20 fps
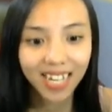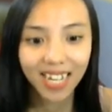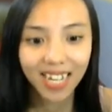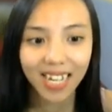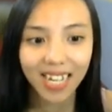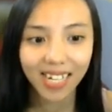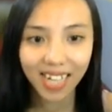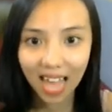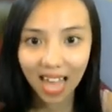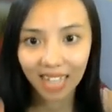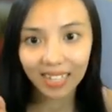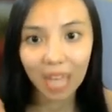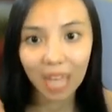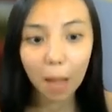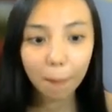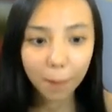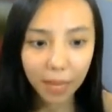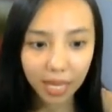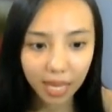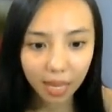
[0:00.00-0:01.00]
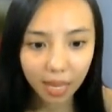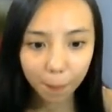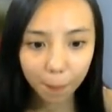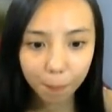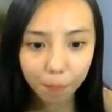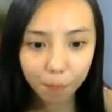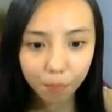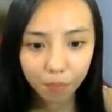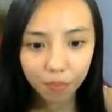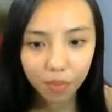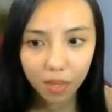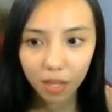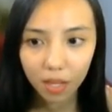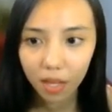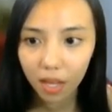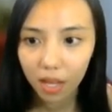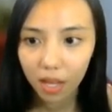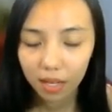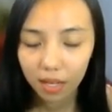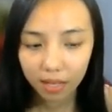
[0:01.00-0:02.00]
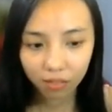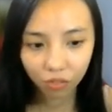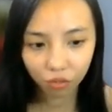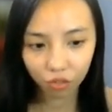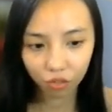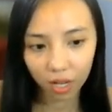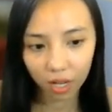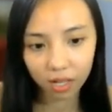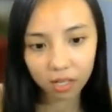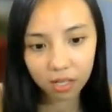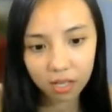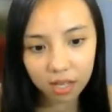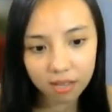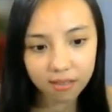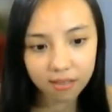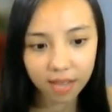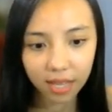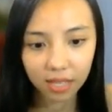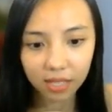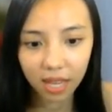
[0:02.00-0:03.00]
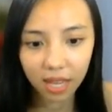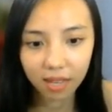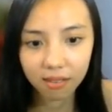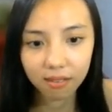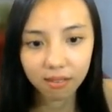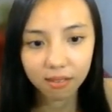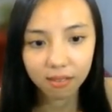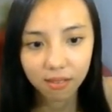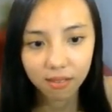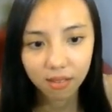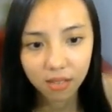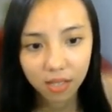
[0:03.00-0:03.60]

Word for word: Nah, tapi let's try the second cases.